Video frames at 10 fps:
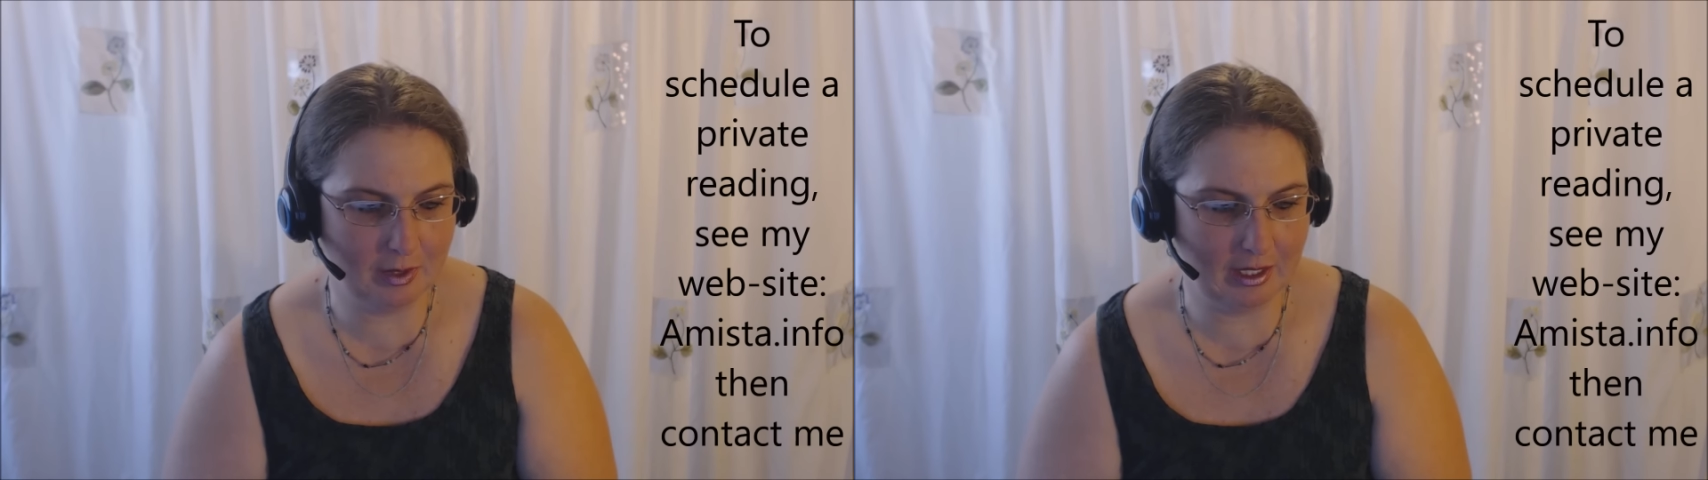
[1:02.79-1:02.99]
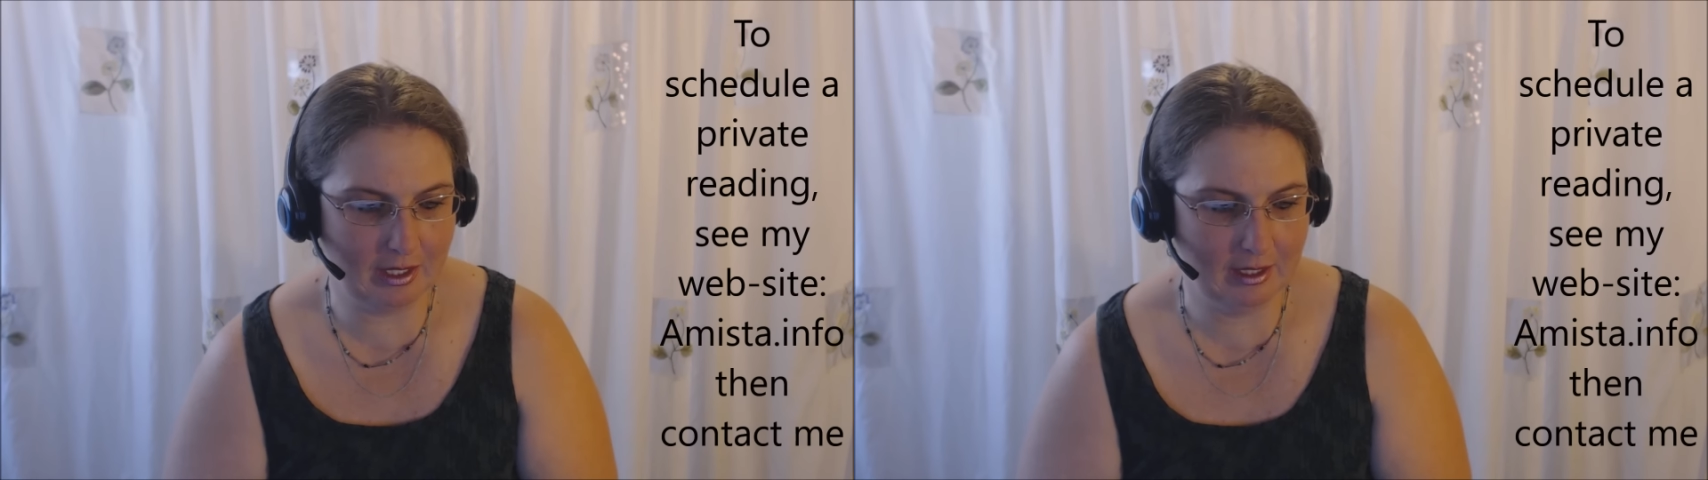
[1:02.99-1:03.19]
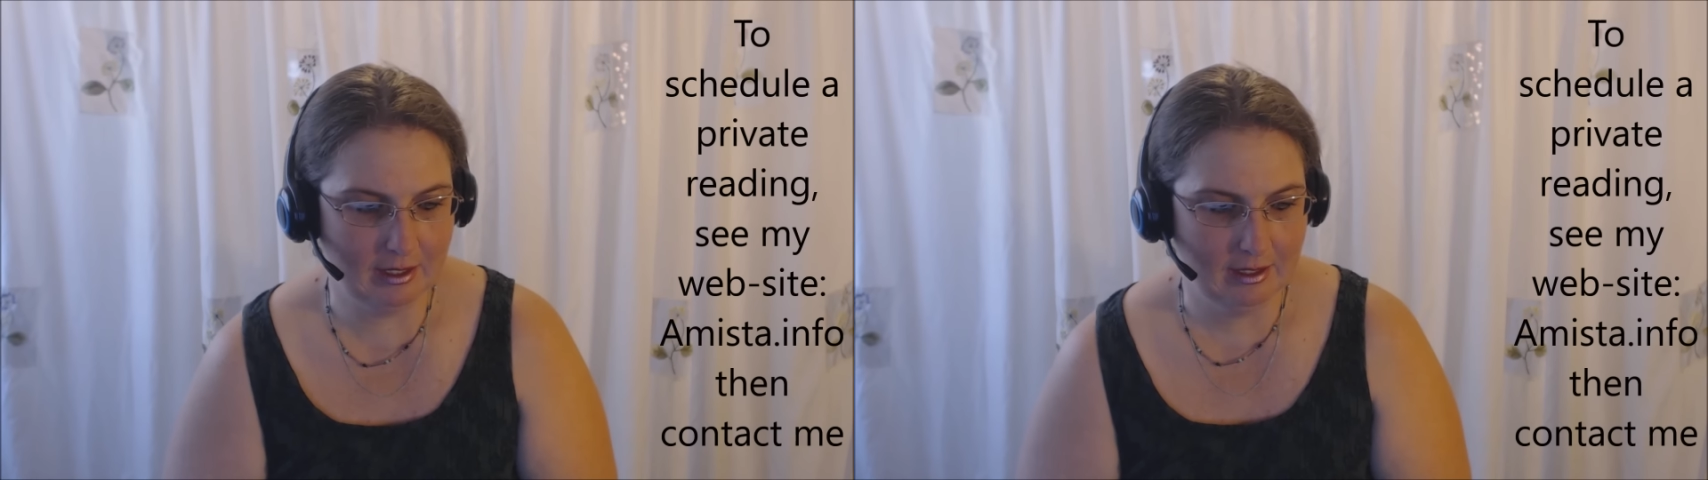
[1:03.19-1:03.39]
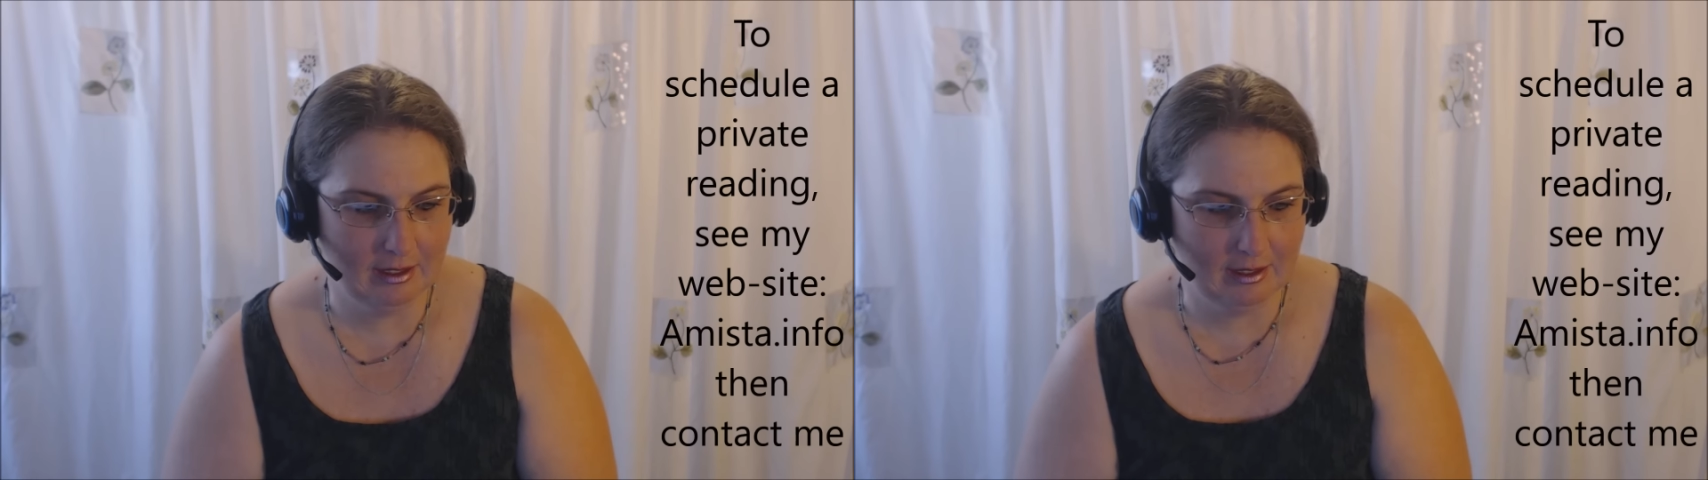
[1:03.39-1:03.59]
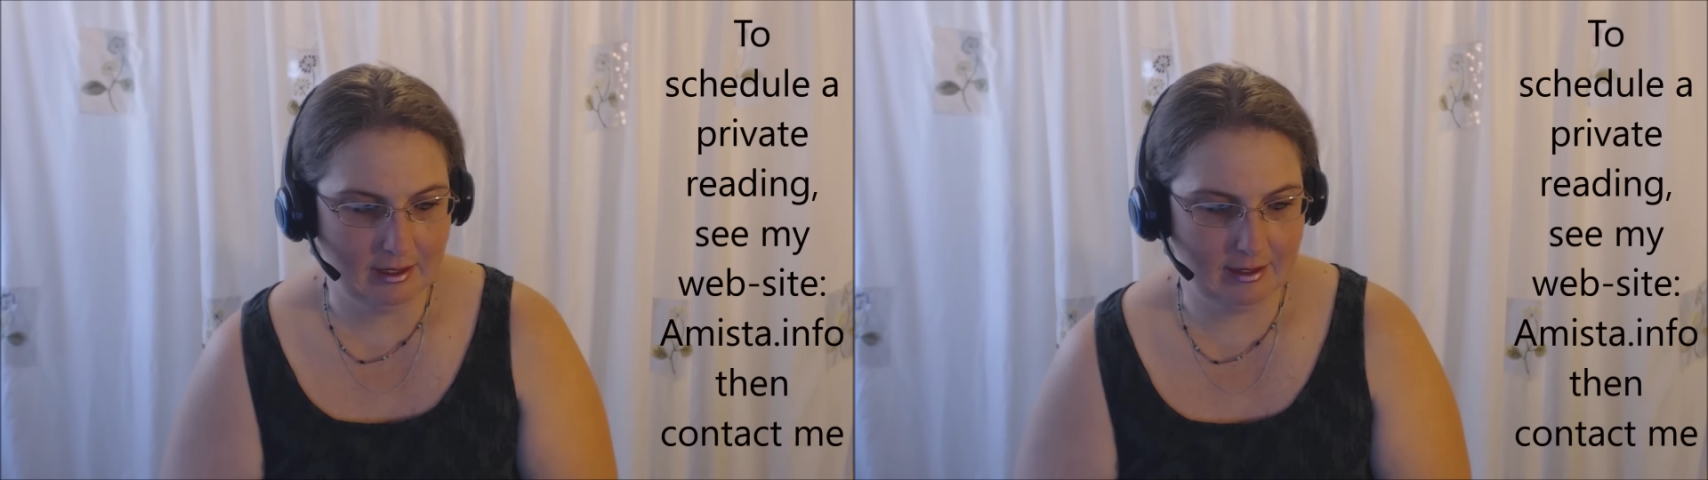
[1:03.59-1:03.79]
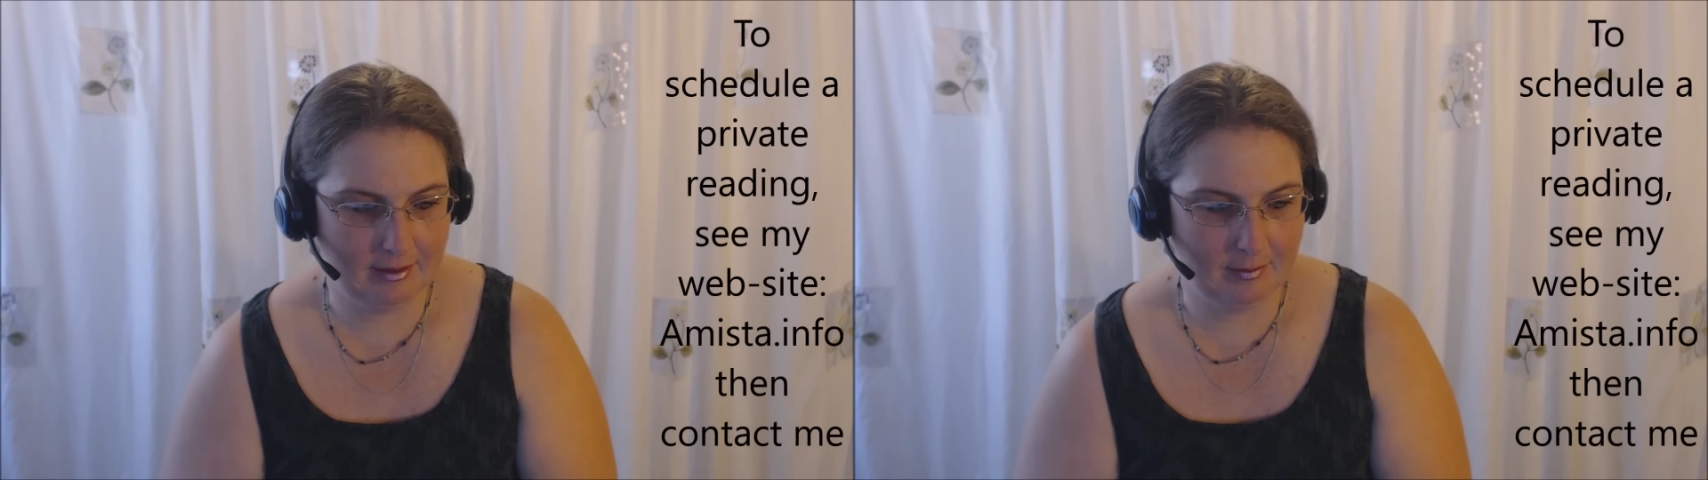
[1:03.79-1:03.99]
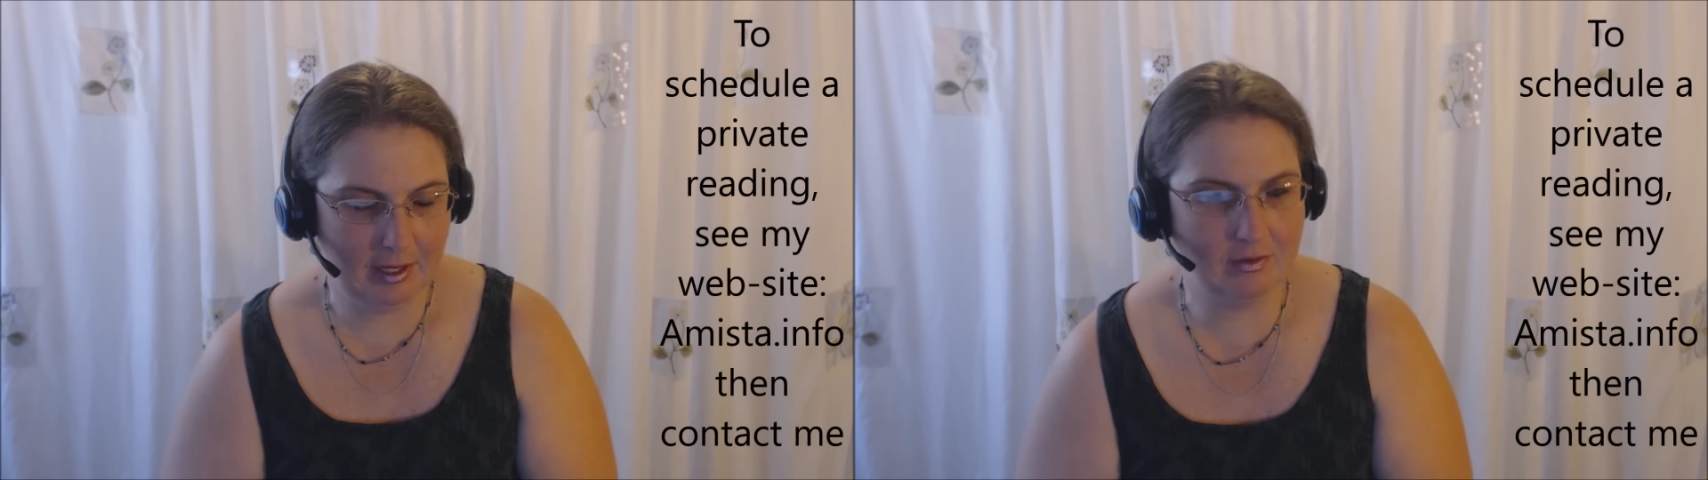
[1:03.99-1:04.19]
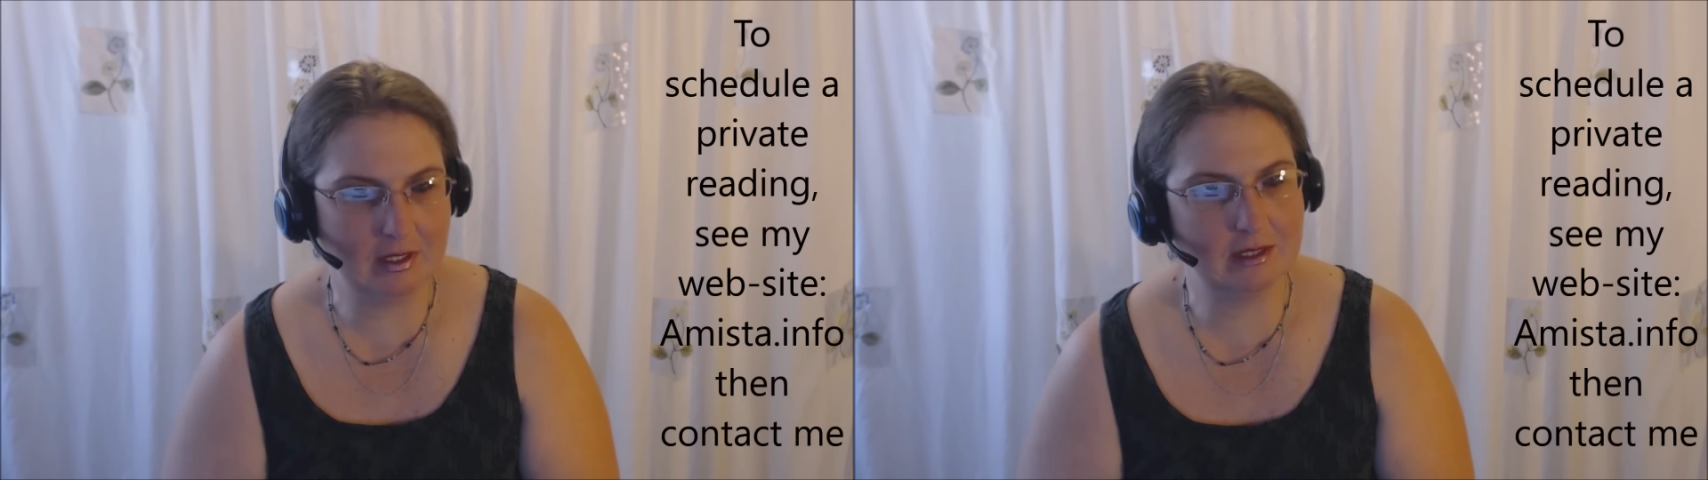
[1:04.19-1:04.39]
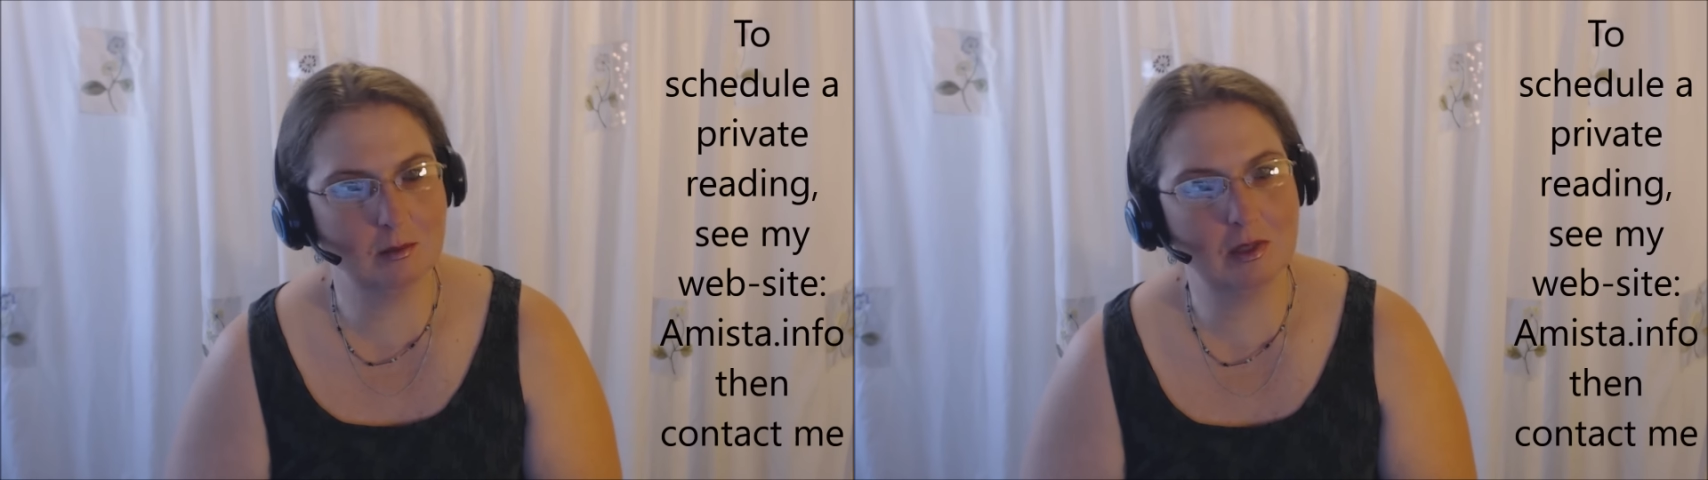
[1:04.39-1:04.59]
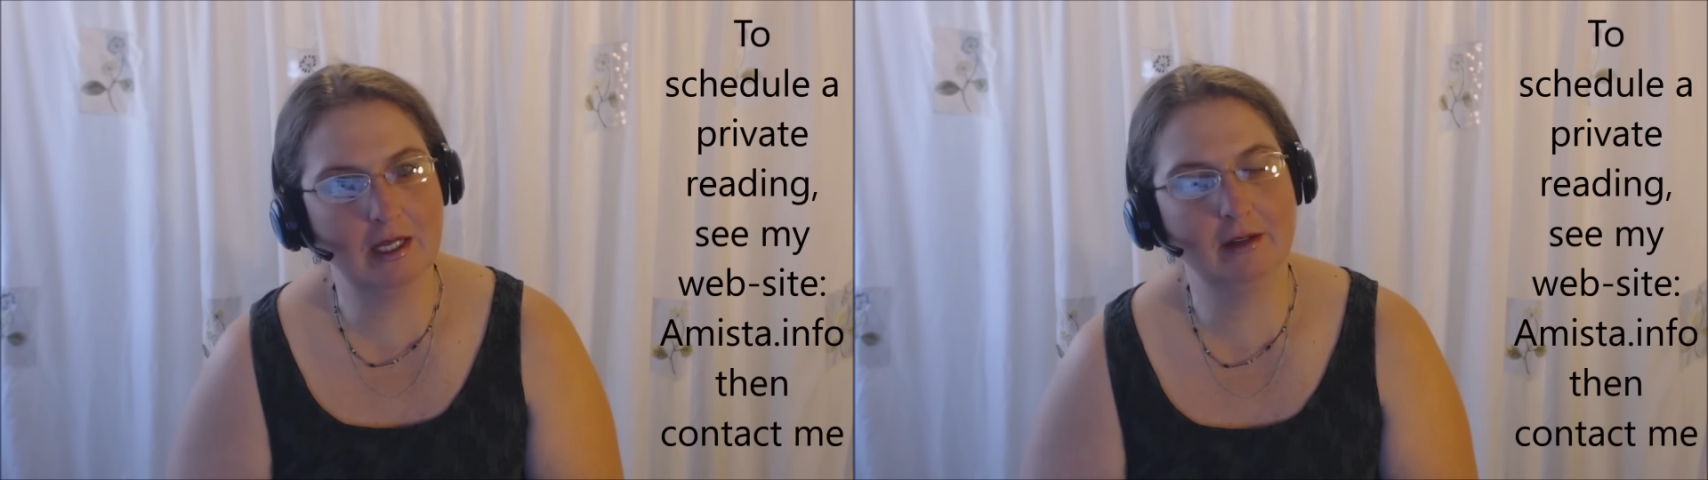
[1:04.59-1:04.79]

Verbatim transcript: be um, having some